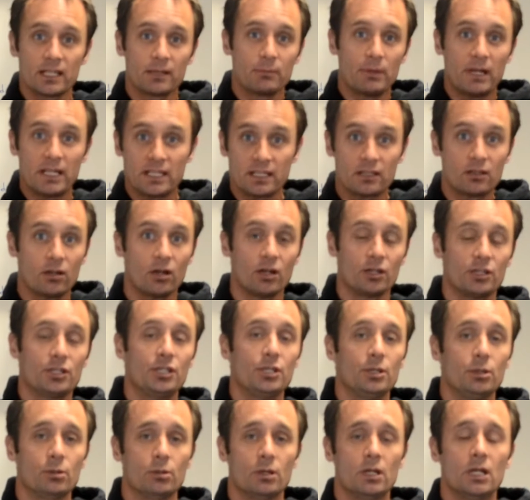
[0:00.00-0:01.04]
make the car
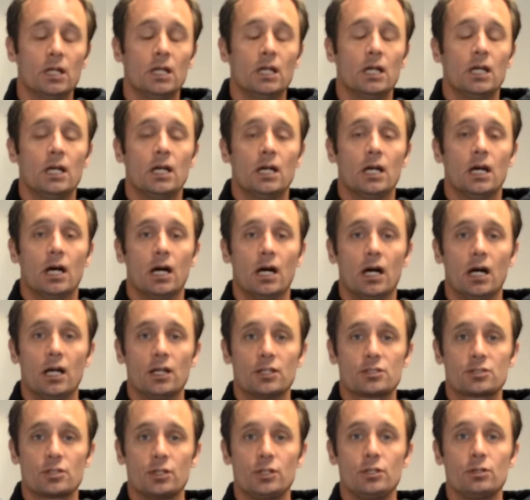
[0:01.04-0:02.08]
do.
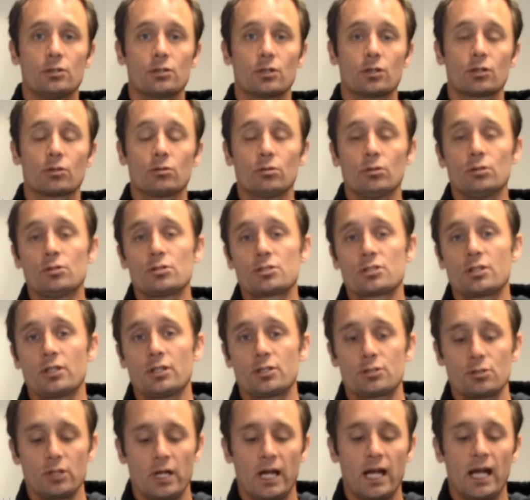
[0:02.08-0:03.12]
So you can cruise to the
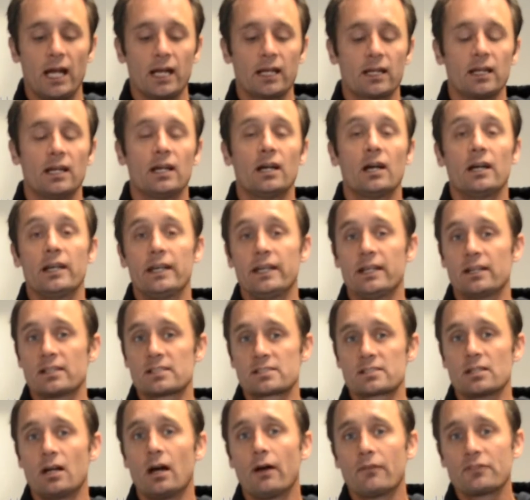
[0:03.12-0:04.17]
track in a
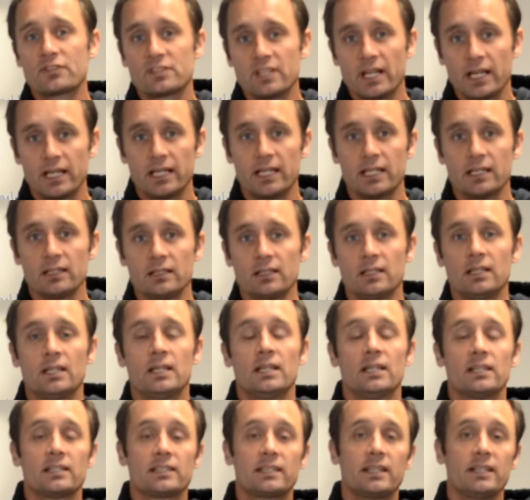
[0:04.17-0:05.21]
soft setting,
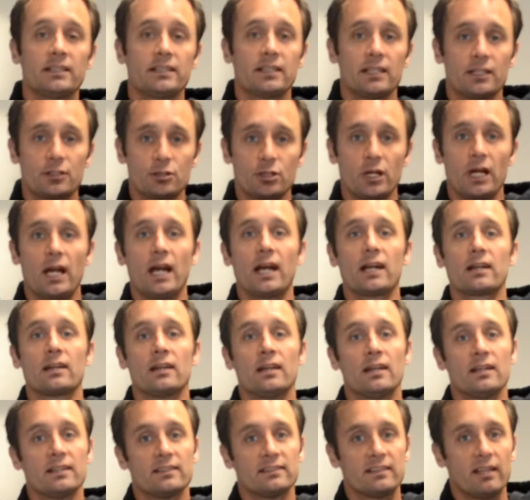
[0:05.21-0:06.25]
get to the track,
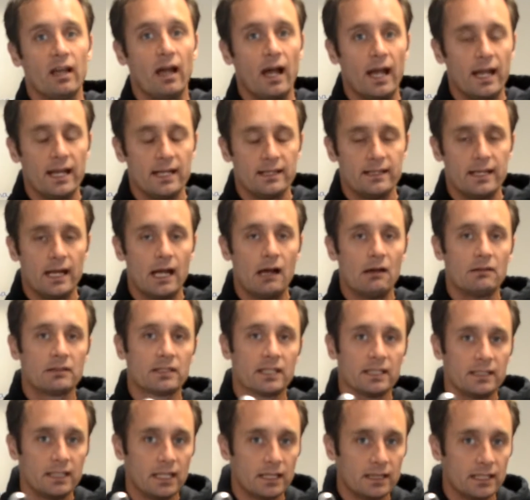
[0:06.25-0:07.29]
tie it down,
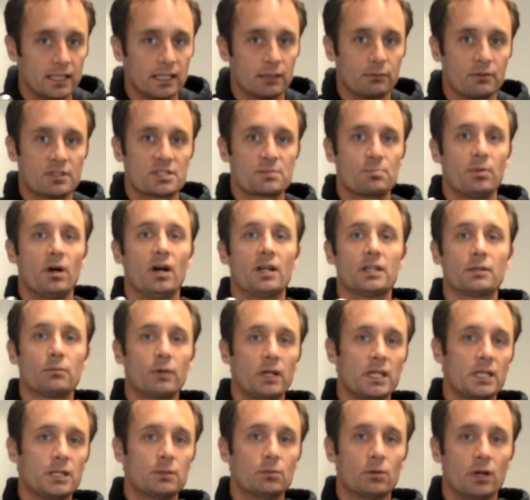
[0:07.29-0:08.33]
get that thing to respond the way
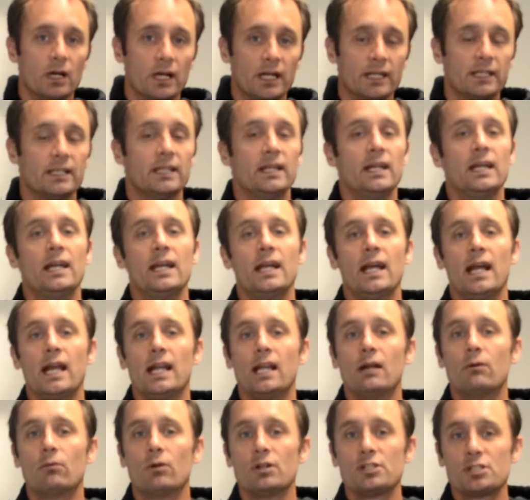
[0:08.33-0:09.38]
you want, and
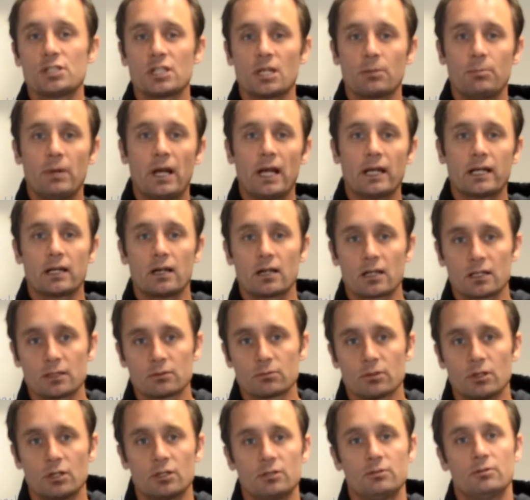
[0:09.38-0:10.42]
then once you get back out on the
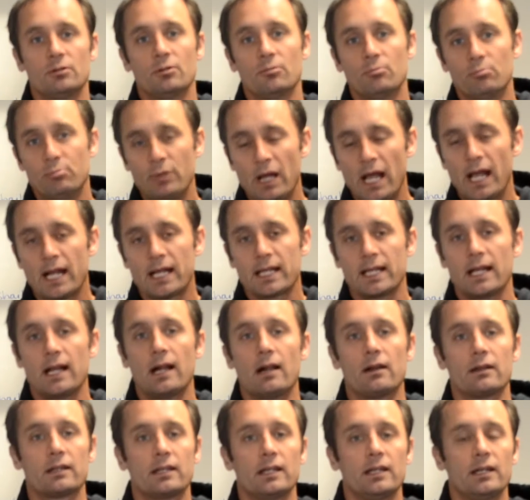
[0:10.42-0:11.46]
road, back it out
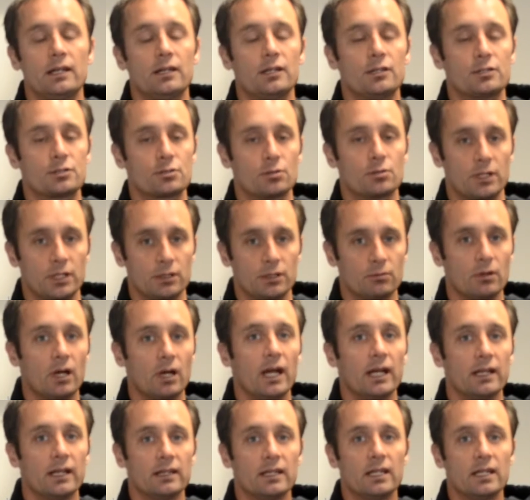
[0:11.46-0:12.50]
again and enjoy your
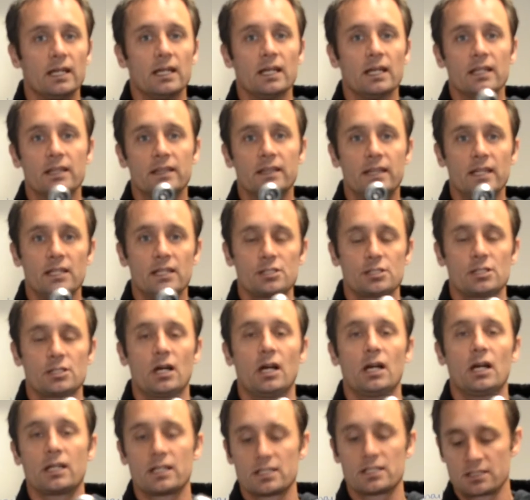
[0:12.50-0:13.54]
ride. This
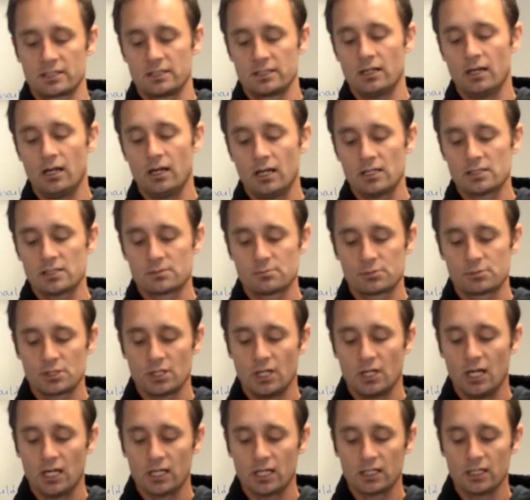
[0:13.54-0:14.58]
shock is an awesome
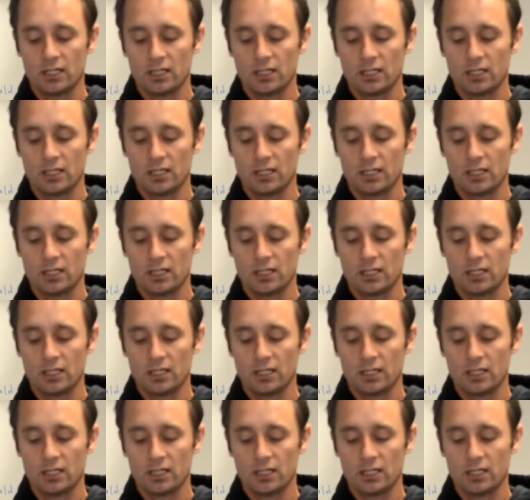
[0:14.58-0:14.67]
shock.